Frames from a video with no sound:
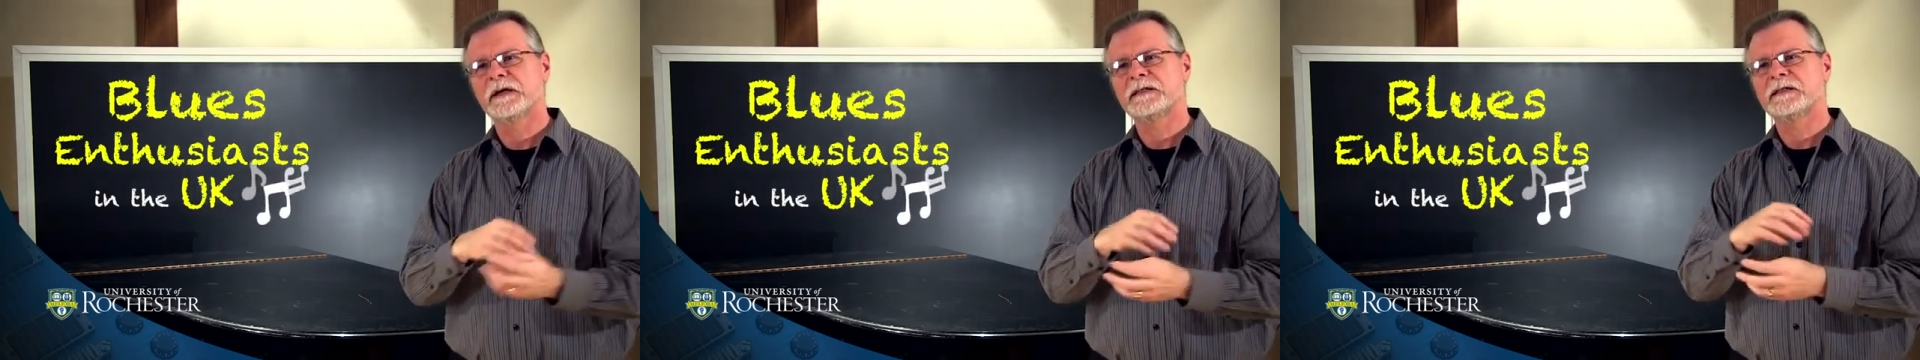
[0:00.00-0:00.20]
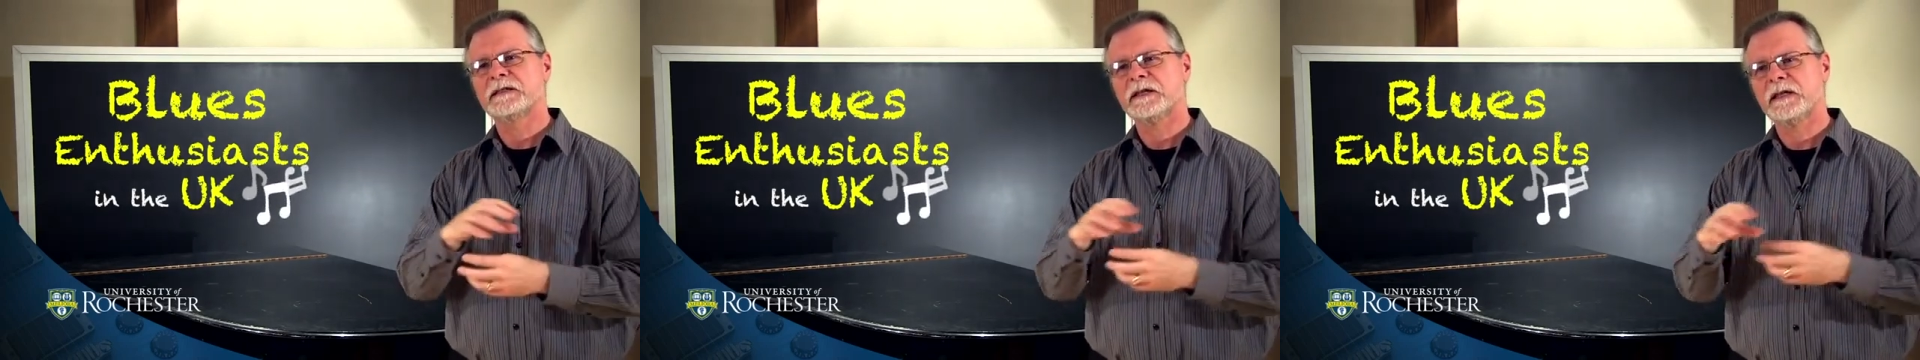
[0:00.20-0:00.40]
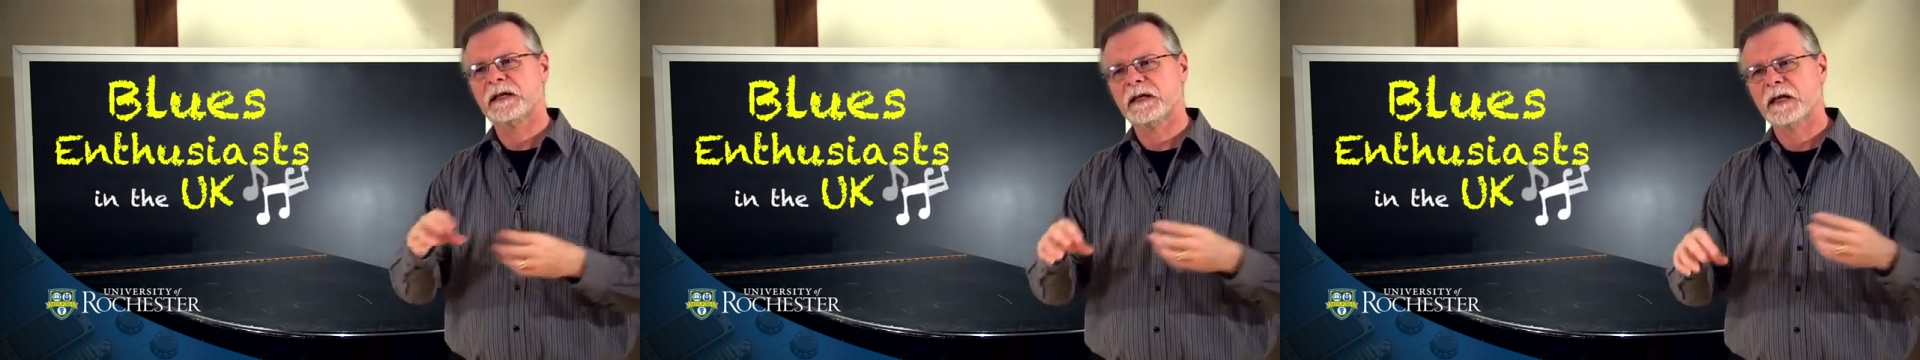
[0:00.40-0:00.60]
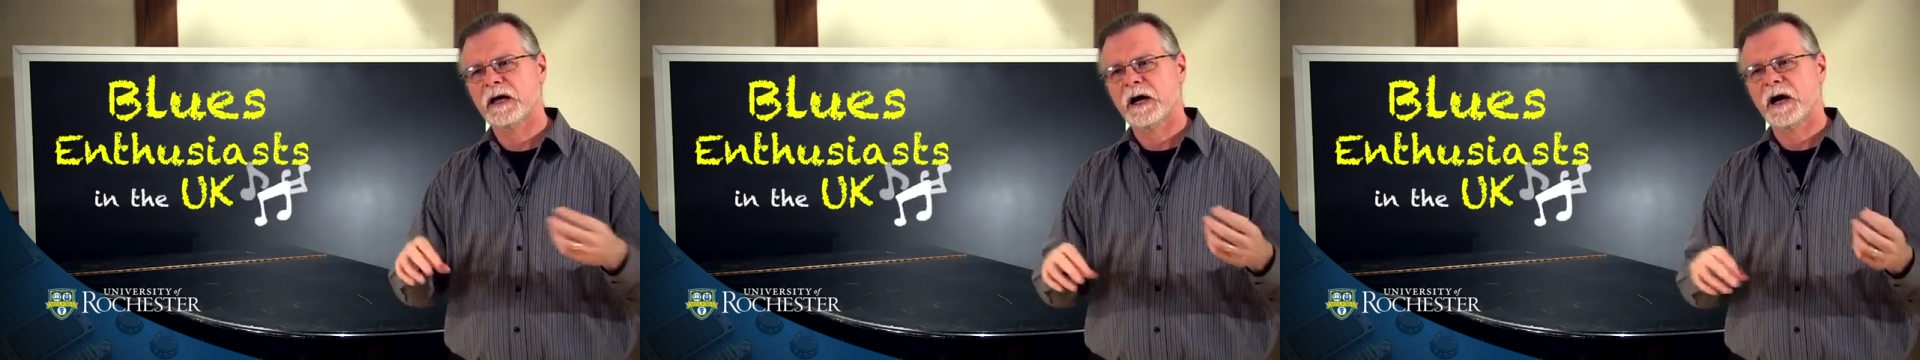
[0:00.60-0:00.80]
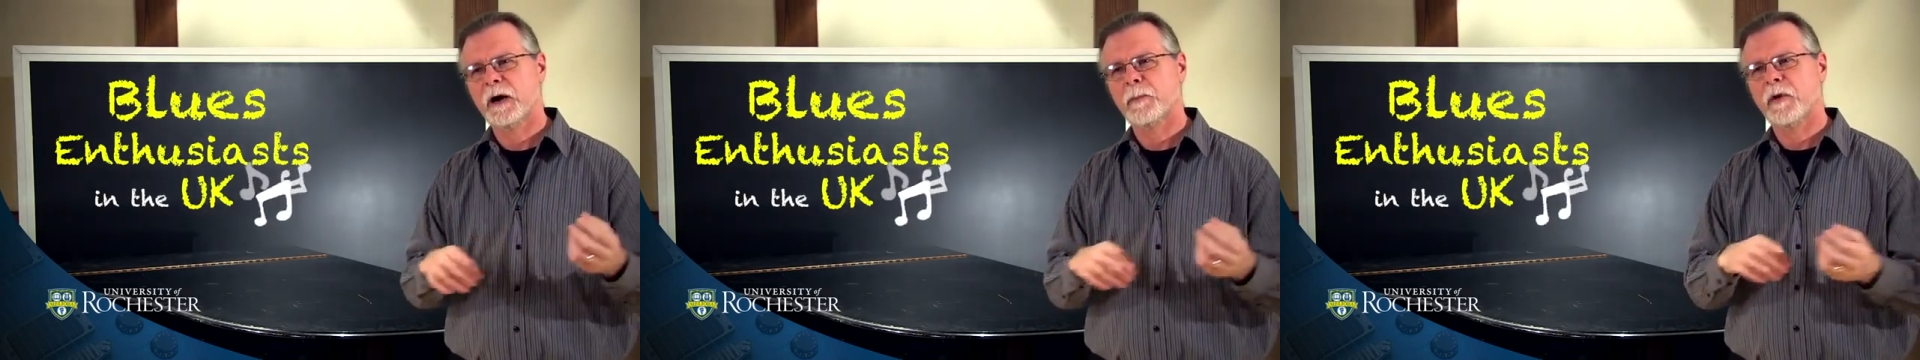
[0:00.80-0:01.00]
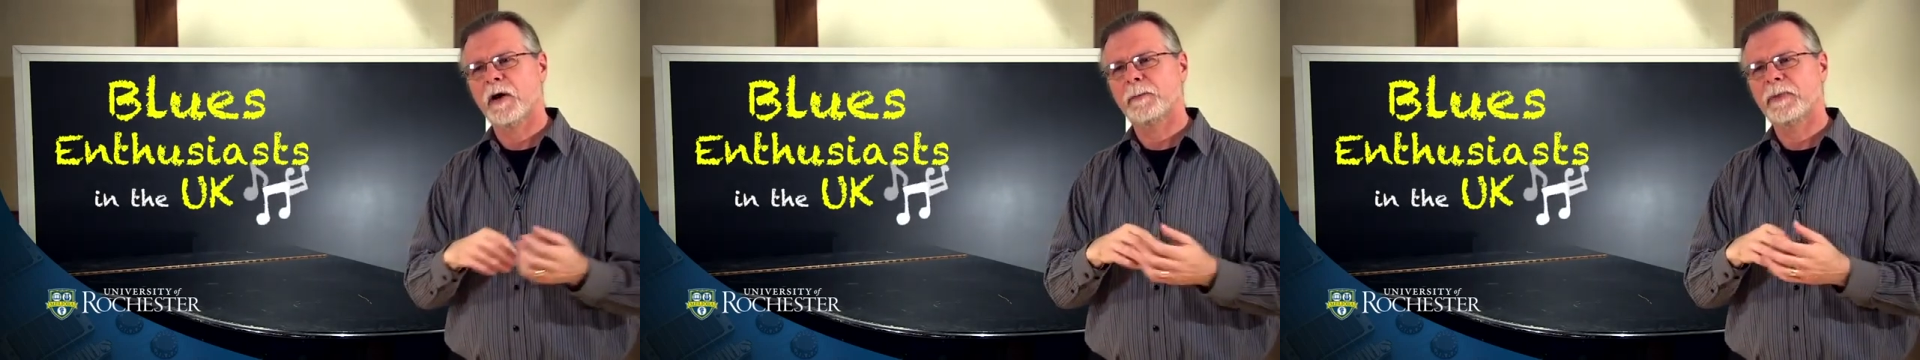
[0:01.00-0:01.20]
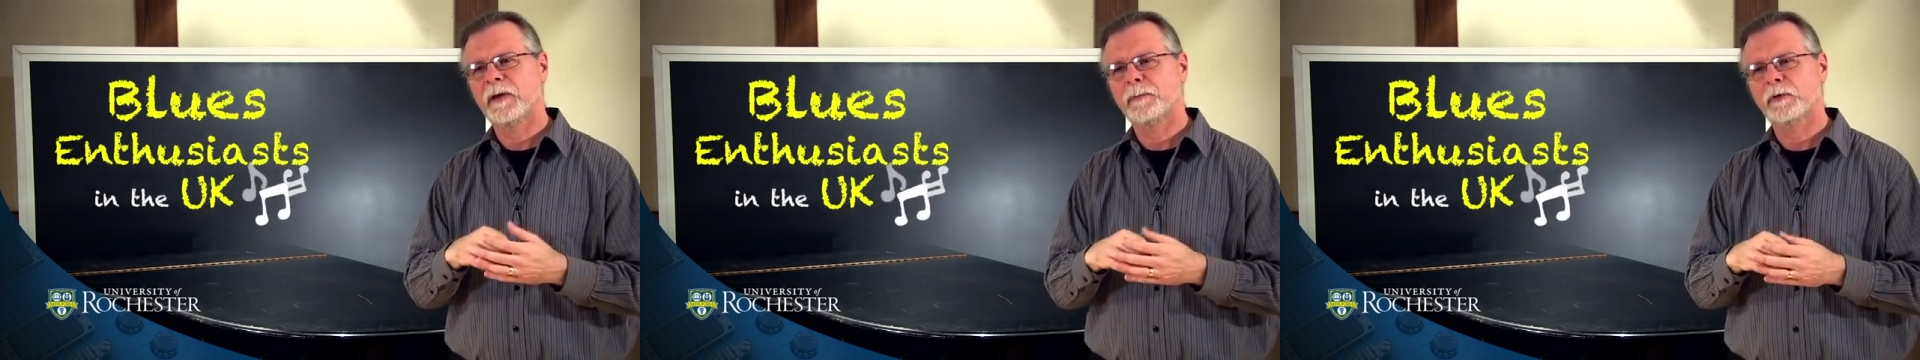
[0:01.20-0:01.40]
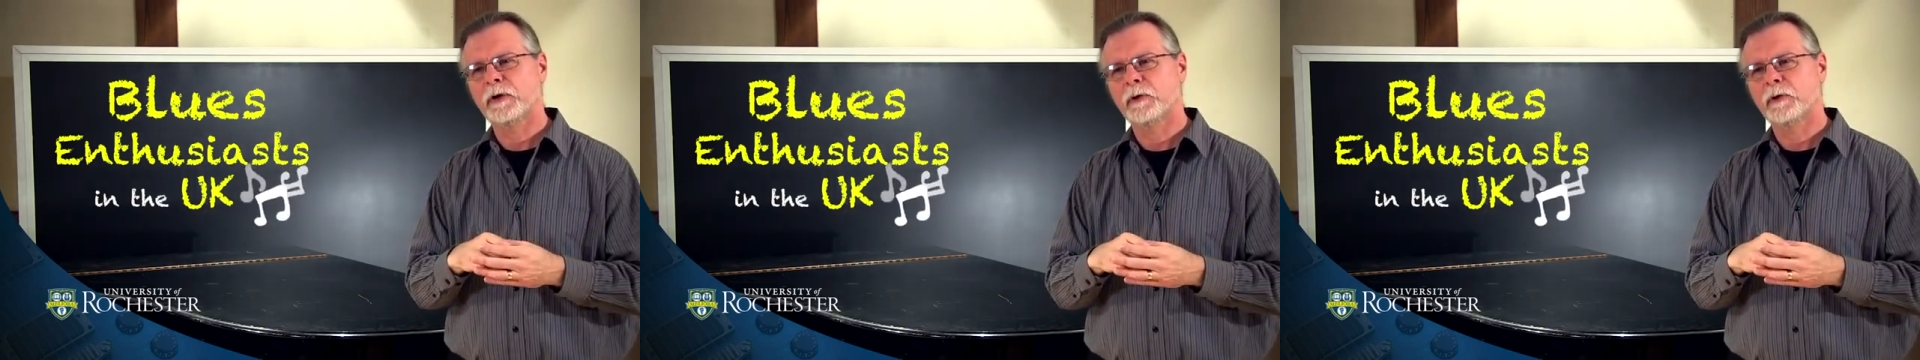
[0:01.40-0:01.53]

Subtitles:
scene among people